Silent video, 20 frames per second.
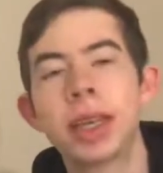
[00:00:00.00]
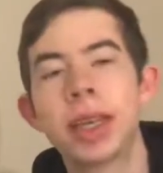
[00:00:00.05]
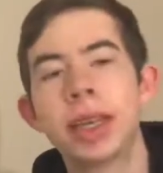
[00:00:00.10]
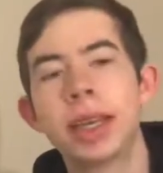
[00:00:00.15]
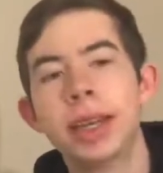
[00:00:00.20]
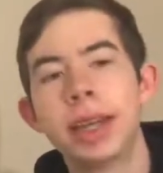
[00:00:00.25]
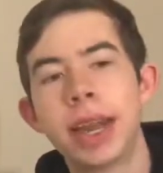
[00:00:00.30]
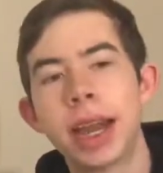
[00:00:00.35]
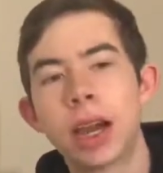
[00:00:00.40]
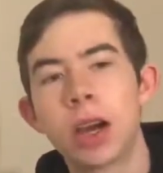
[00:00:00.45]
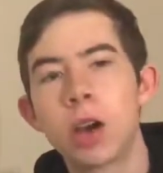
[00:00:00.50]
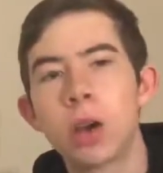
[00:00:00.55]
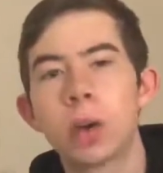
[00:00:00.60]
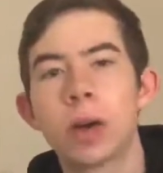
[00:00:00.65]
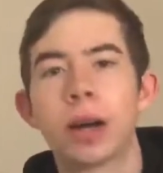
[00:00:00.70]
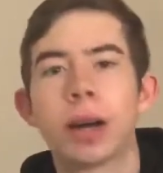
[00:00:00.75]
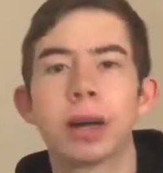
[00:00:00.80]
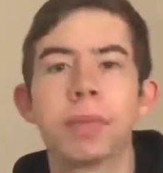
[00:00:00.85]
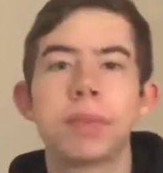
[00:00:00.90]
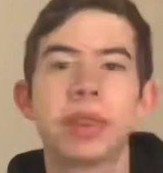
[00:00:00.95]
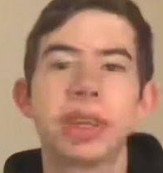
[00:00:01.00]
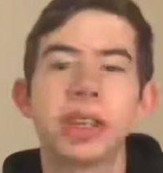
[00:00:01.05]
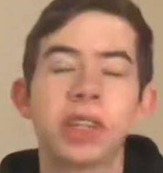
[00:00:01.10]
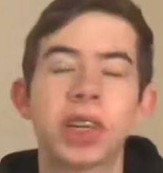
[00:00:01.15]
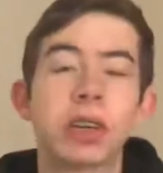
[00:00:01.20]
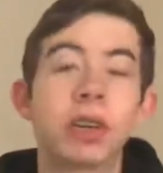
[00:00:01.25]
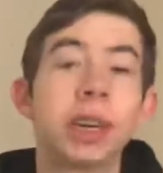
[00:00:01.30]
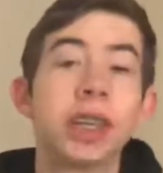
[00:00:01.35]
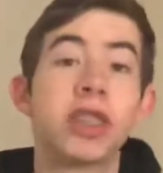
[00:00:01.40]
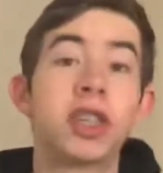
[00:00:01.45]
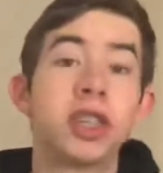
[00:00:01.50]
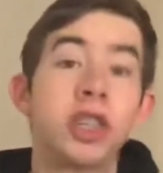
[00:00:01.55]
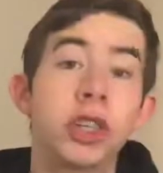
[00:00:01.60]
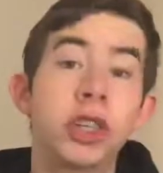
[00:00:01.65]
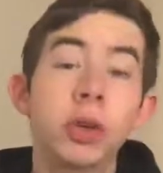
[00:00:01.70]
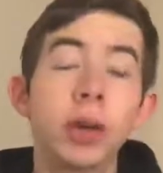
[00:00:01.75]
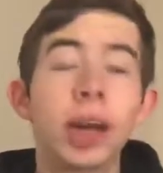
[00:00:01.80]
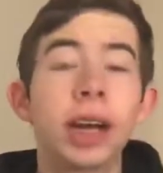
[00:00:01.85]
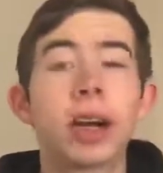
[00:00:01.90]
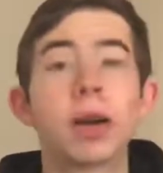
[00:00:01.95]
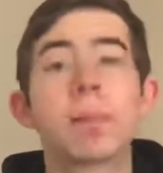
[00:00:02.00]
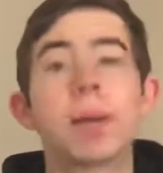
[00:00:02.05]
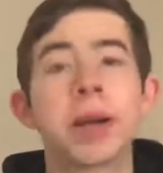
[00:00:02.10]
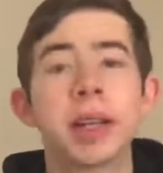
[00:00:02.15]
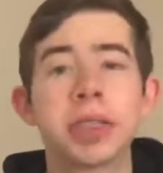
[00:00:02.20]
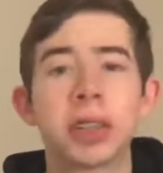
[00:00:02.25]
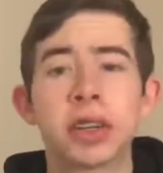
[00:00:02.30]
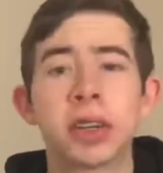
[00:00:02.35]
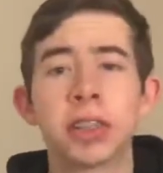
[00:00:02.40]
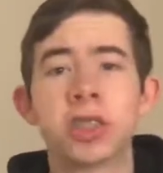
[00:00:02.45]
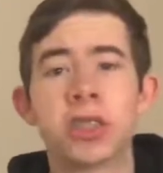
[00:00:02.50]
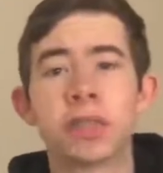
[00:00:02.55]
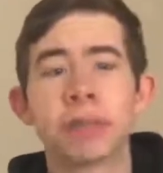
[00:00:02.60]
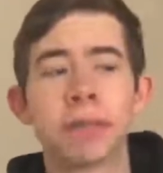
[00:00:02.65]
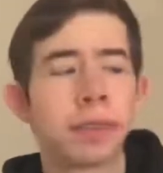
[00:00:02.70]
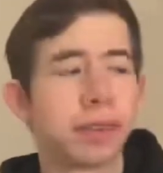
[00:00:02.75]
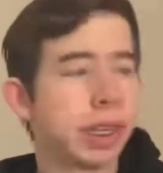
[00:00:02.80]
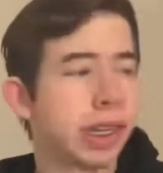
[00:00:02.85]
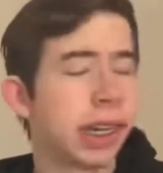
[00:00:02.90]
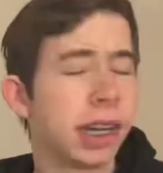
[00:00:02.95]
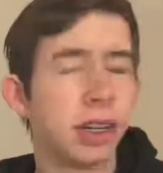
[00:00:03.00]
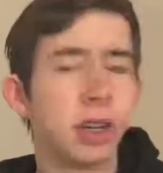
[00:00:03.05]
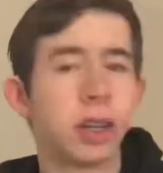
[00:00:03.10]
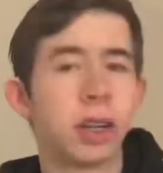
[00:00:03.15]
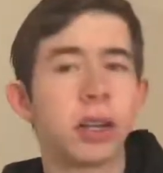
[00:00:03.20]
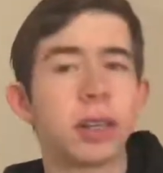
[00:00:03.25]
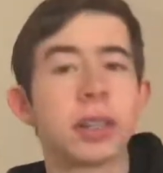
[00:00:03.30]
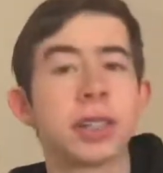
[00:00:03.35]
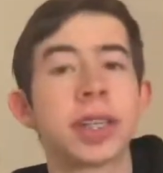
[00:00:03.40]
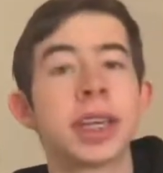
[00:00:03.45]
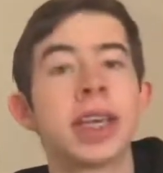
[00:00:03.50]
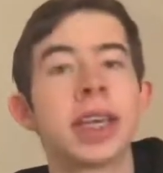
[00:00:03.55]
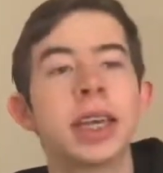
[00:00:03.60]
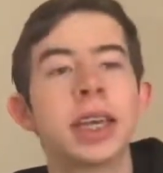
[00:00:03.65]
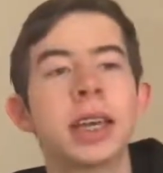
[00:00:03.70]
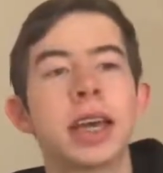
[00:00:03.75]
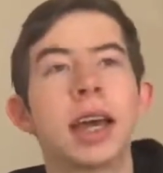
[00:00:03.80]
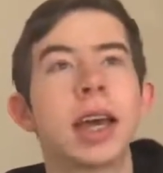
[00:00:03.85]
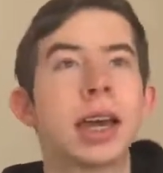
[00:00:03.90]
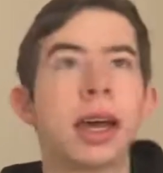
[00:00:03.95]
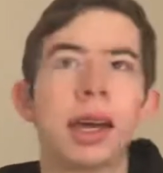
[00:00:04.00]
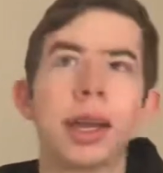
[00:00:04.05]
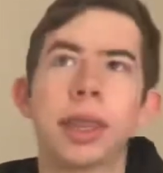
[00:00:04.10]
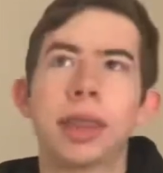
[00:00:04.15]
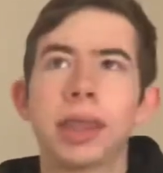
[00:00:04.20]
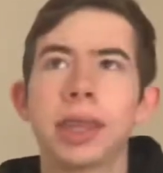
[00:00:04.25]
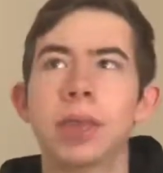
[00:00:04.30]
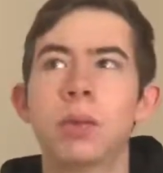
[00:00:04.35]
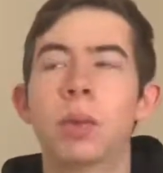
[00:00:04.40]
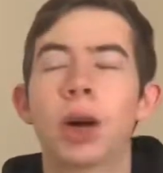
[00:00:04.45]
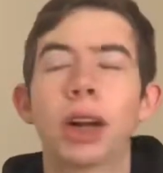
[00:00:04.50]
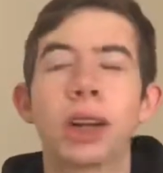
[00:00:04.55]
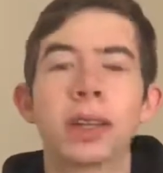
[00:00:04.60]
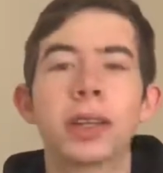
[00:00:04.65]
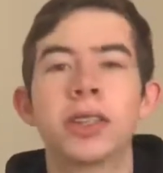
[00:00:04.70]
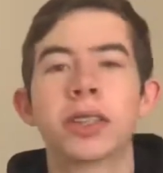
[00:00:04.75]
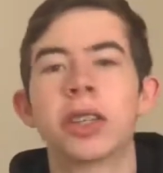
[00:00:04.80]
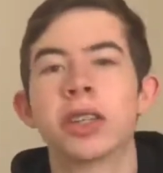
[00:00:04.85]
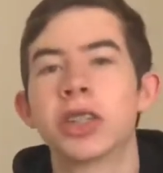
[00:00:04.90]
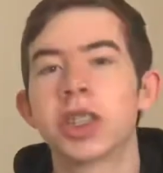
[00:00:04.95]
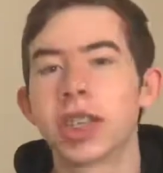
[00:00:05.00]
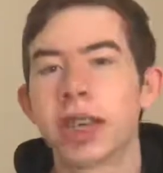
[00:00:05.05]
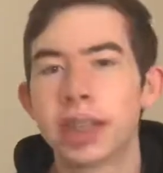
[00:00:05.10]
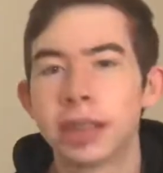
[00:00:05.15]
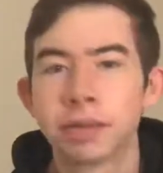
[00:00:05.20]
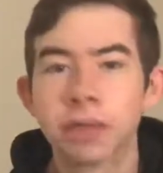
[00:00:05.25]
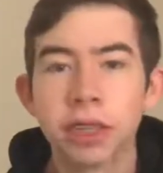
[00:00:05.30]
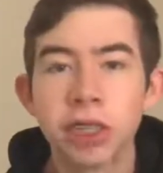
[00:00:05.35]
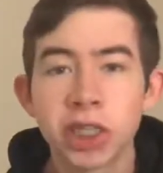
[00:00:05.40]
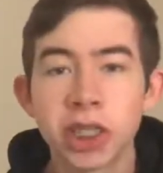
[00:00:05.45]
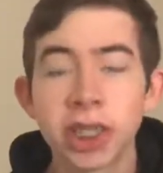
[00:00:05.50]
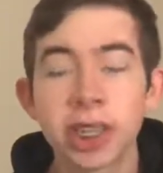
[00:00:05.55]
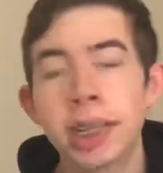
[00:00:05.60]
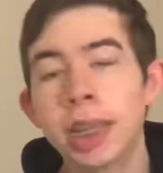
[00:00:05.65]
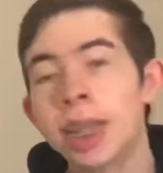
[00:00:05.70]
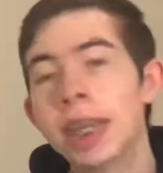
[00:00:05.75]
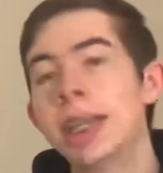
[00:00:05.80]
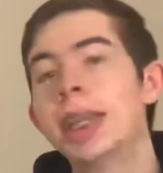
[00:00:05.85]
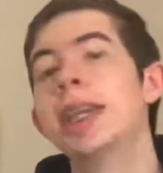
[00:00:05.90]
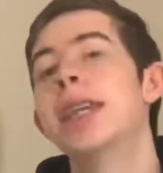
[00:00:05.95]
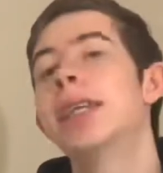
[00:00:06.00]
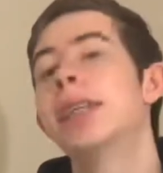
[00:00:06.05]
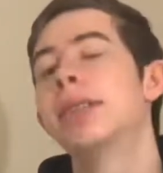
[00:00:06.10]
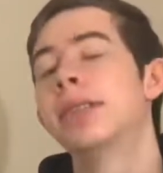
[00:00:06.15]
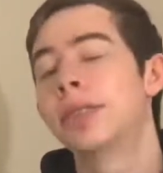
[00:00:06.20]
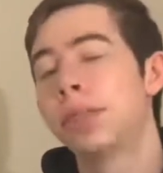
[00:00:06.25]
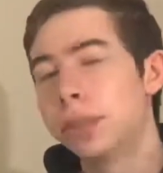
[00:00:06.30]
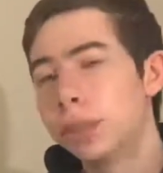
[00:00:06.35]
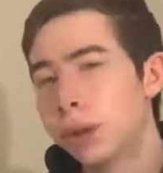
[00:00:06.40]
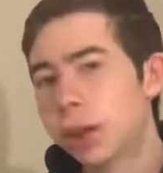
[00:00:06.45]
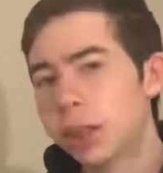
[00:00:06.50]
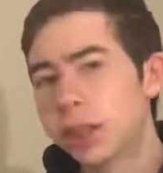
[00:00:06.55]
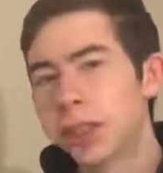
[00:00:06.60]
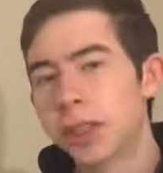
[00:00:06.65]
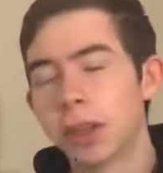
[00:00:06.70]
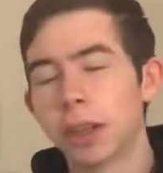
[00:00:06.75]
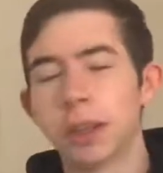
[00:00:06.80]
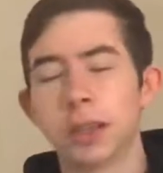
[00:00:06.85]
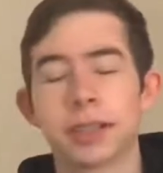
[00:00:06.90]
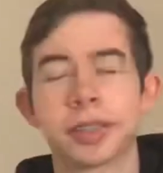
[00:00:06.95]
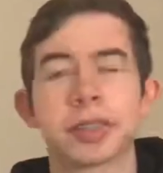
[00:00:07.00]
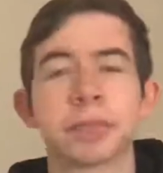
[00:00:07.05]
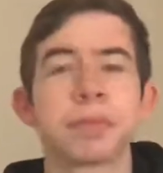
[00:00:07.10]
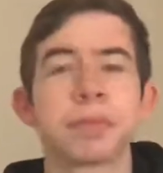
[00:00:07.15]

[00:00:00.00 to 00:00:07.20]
Now the Generation 2 AirPods are $159 and the wireless charging case version is $200.